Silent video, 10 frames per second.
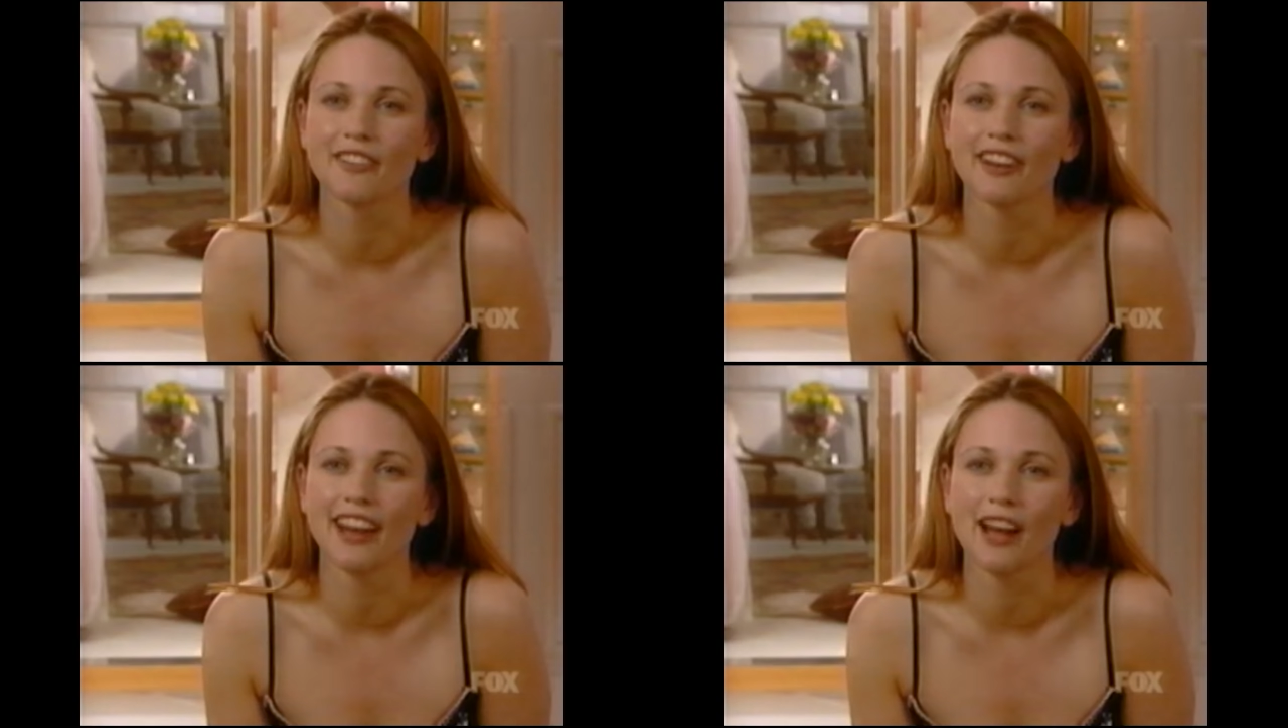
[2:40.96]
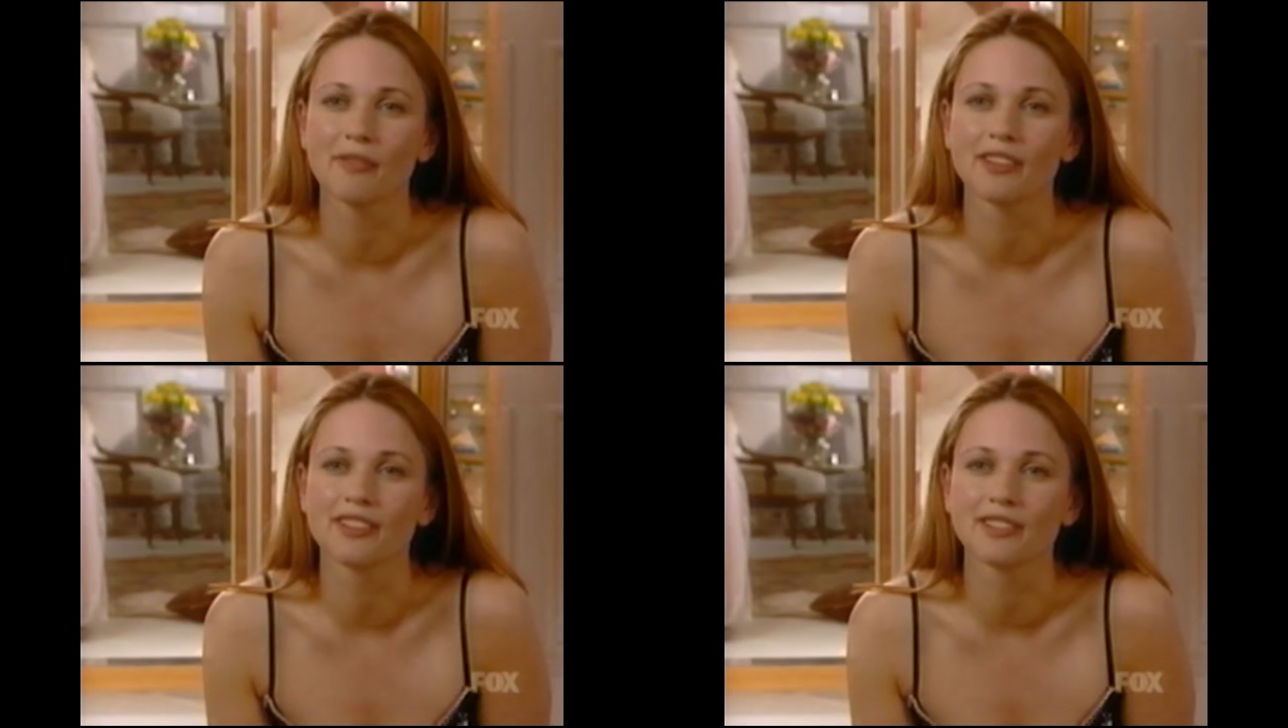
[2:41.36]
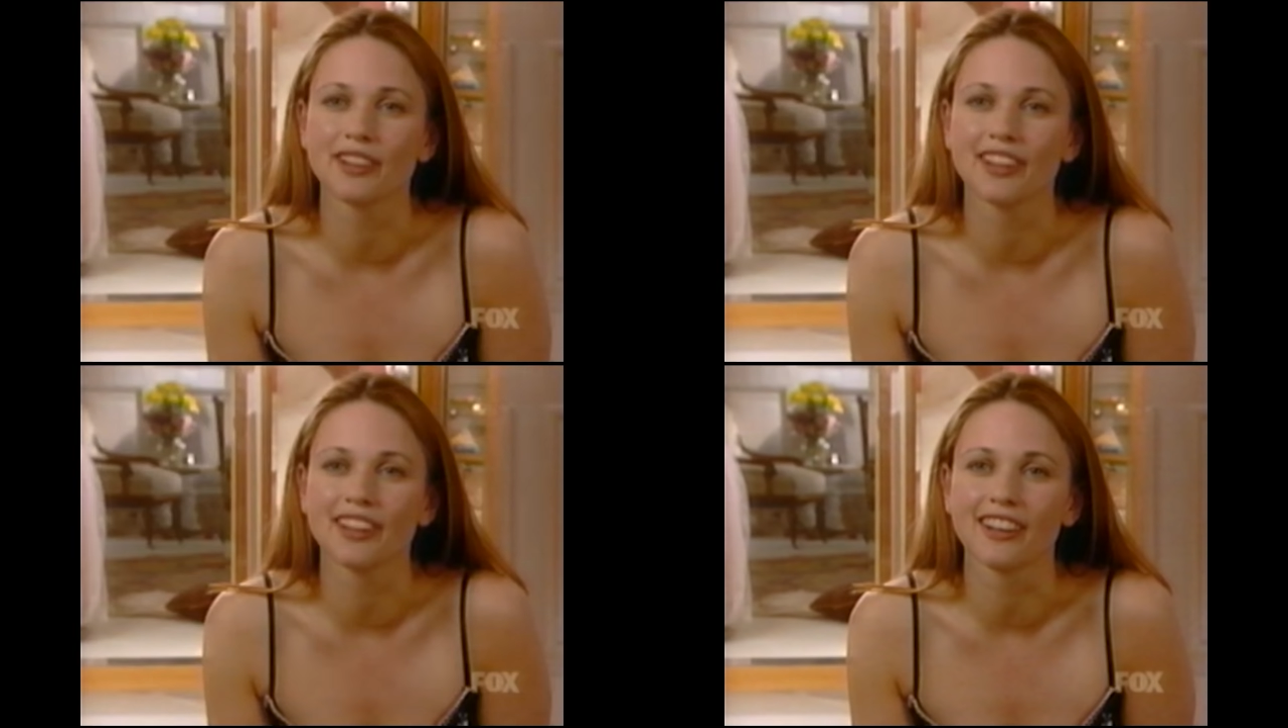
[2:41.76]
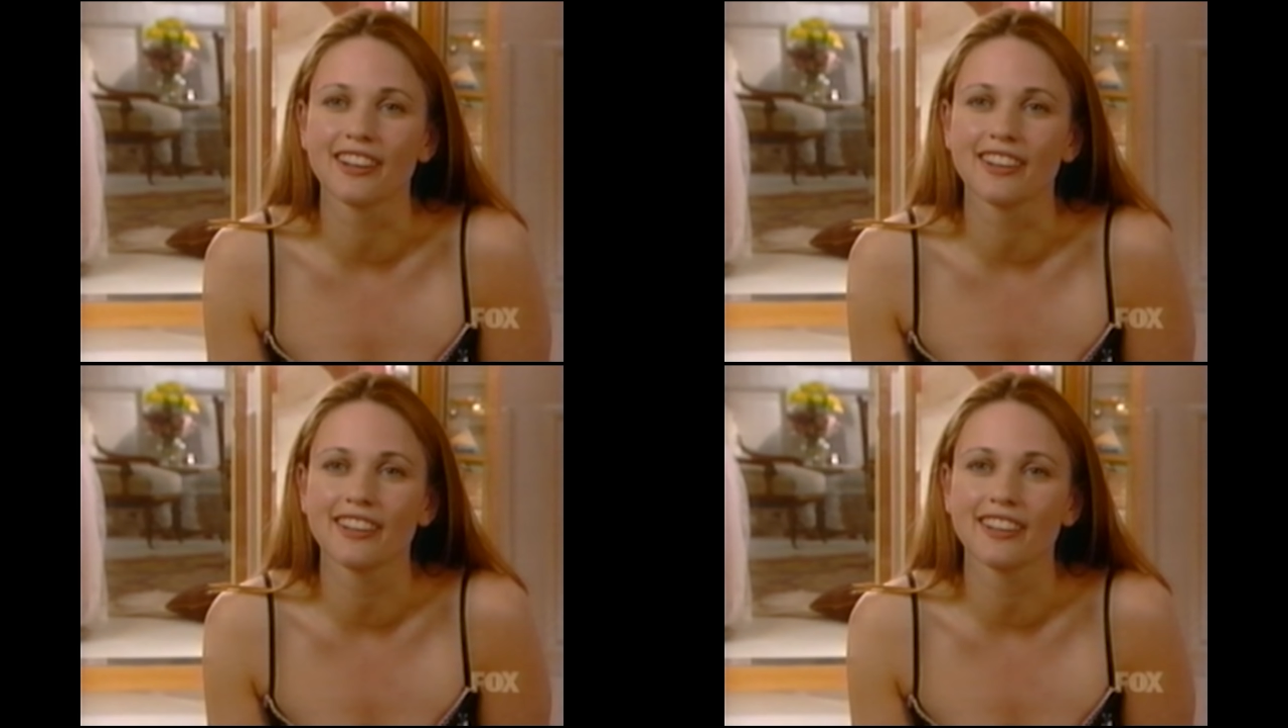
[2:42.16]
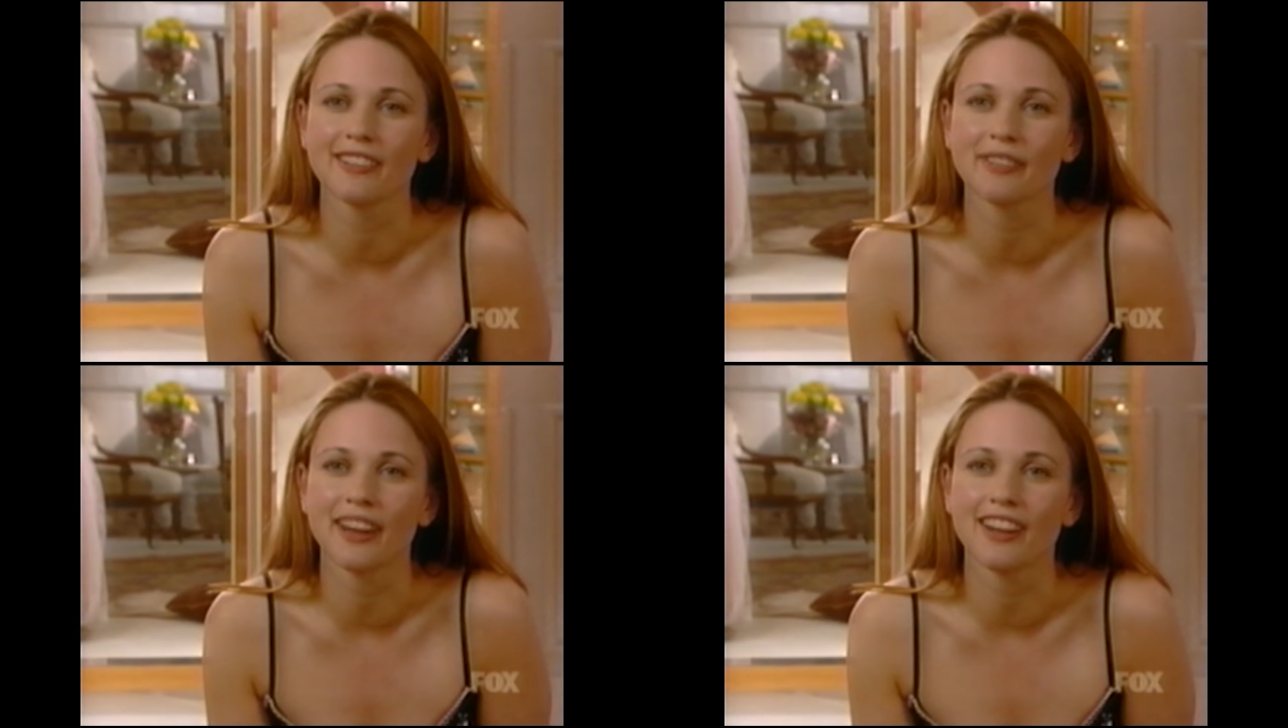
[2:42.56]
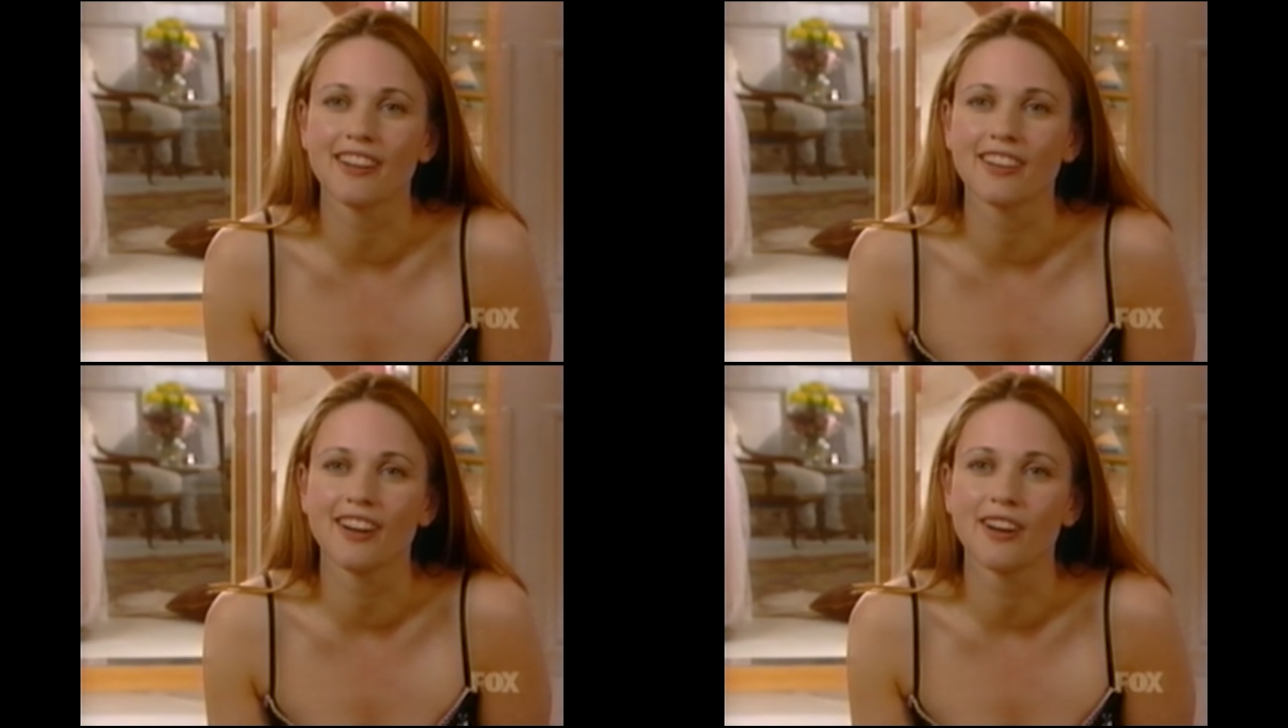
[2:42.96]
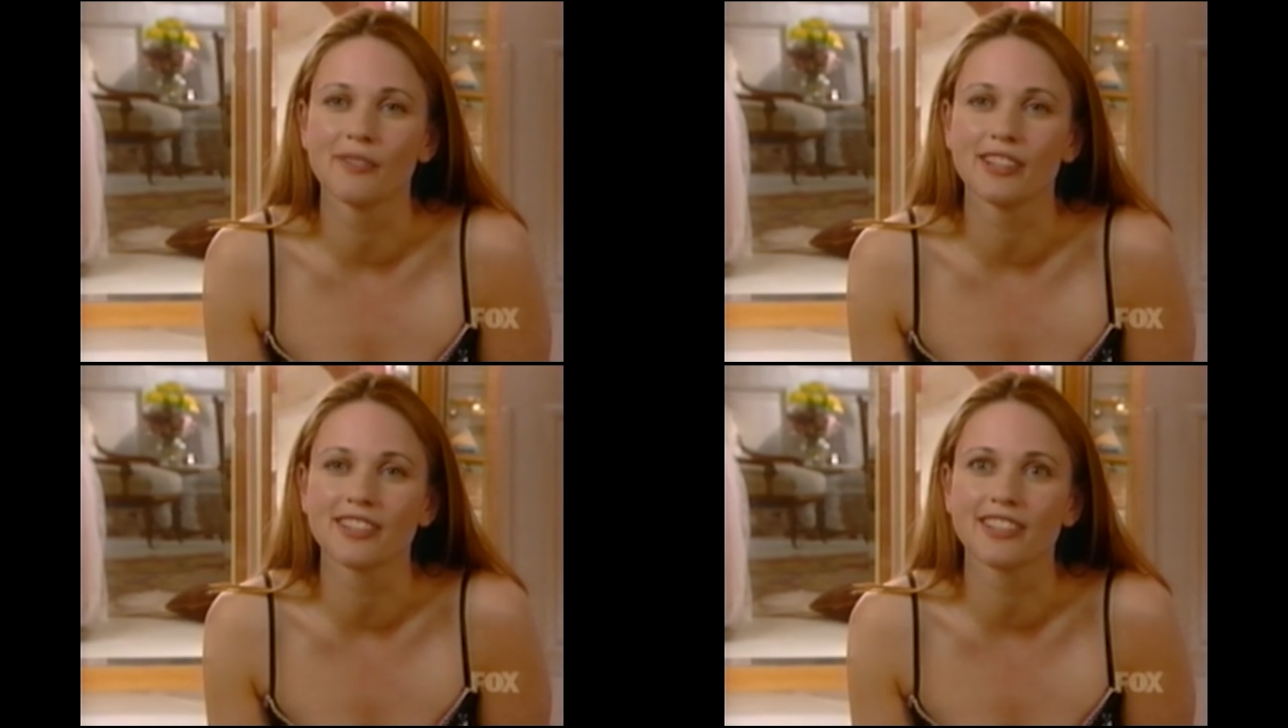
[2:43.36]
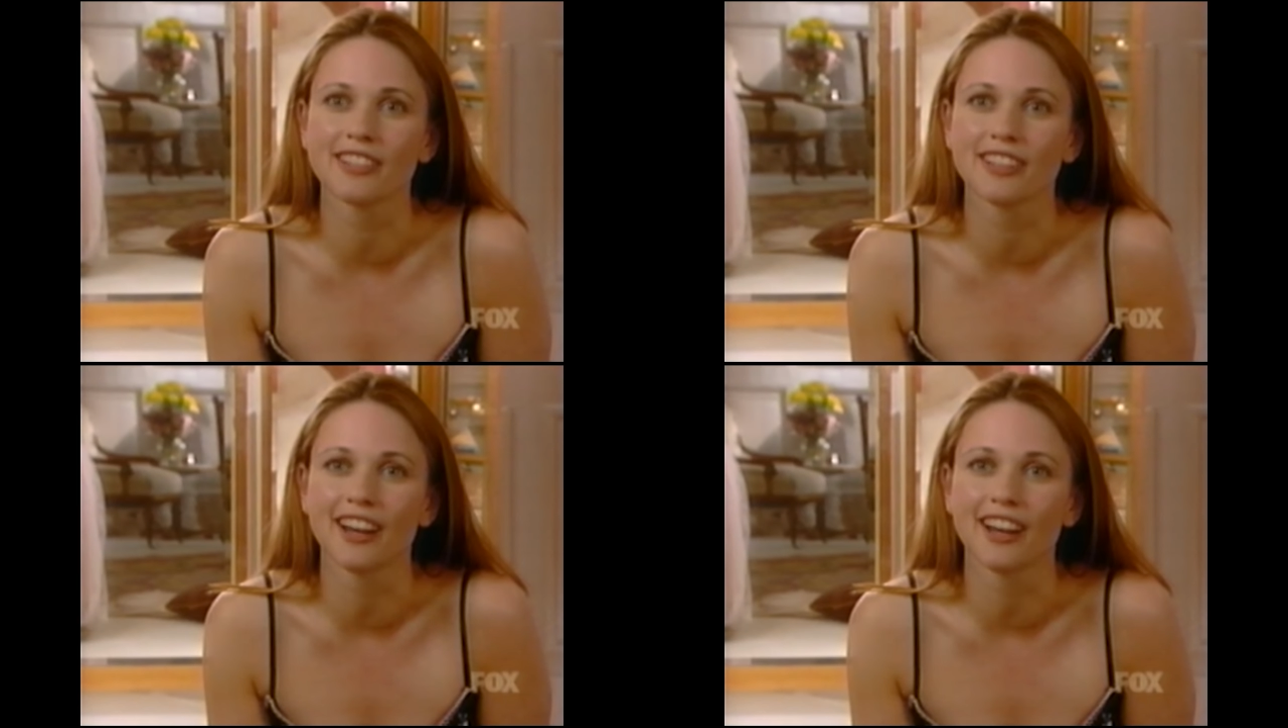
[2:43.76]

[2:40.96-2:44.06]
what happens when bad alcohol meets good